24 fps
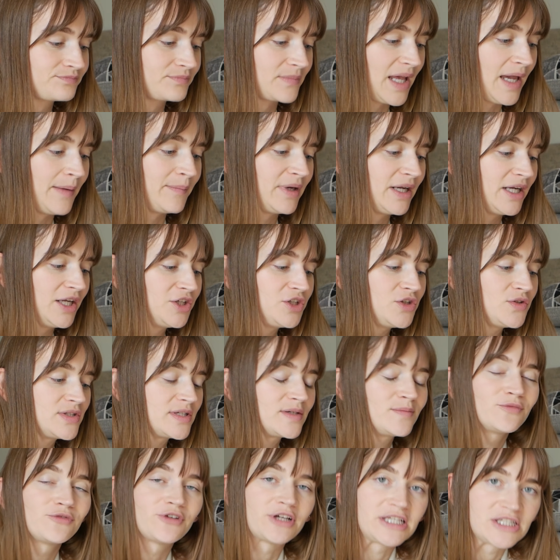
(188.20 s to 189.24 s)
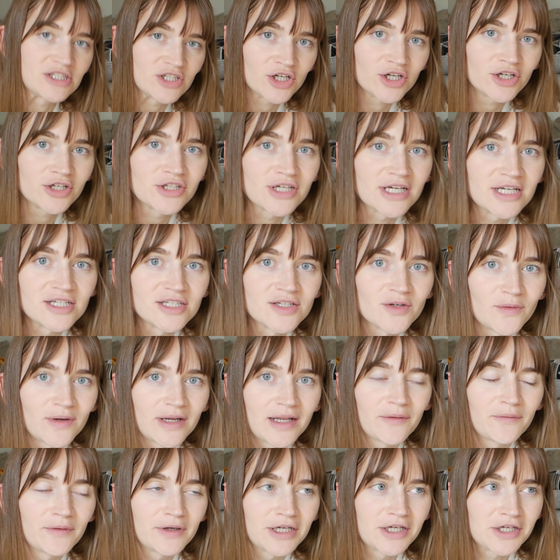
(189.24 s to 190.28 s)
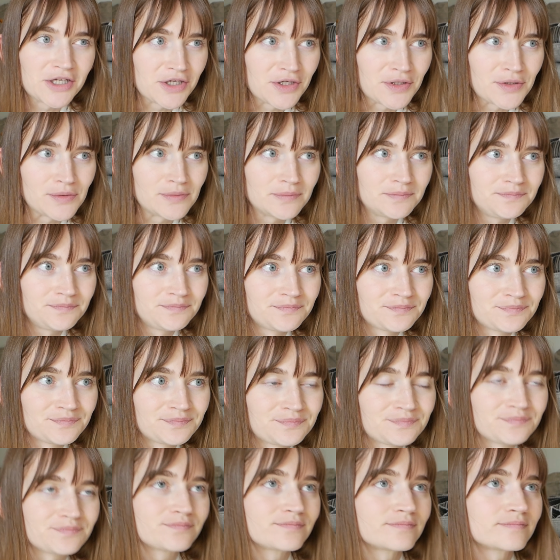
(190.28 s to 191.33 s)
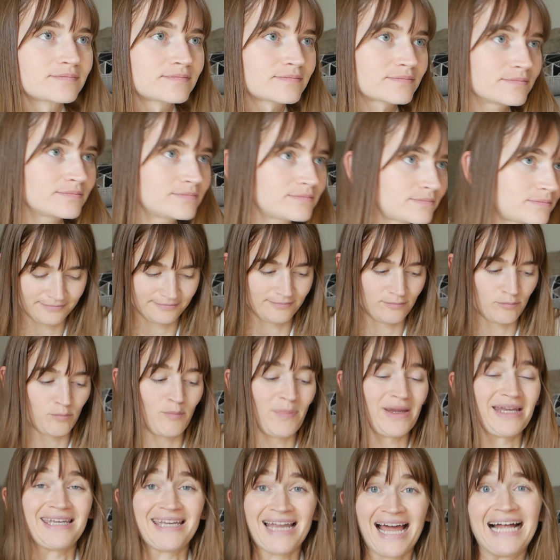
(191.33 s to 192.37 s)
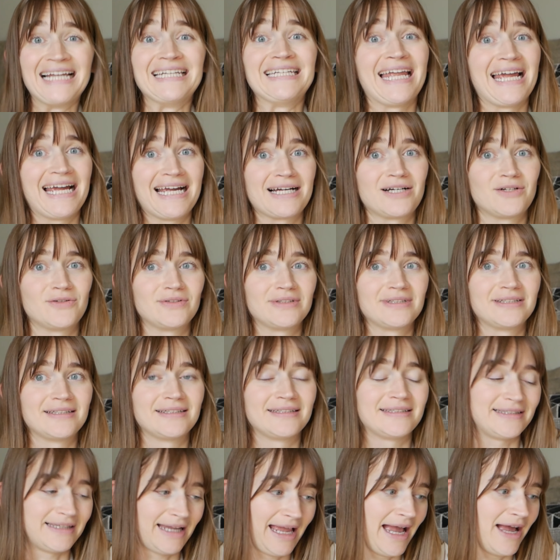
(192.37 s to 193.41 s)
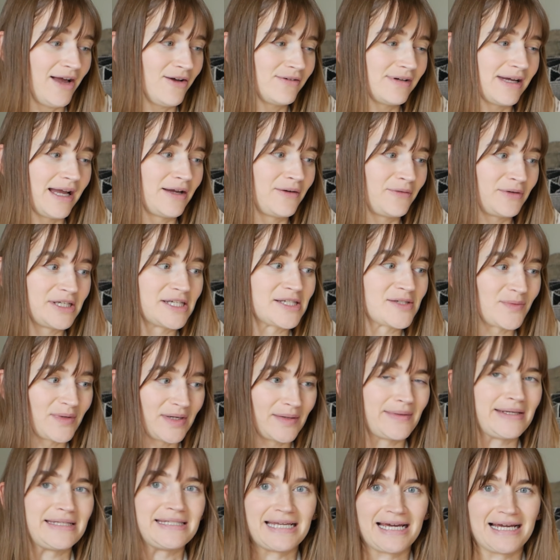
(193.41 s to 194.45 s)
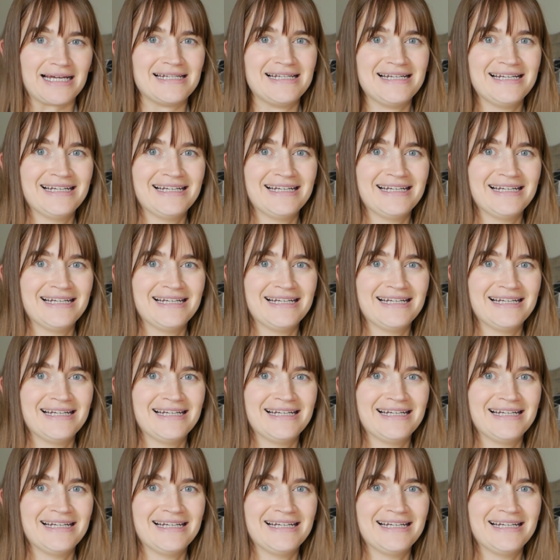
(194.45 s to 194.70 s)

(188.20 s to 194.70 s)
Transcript: I'm gonna do some research into what I want to do, but not now. Now, I just want to be done.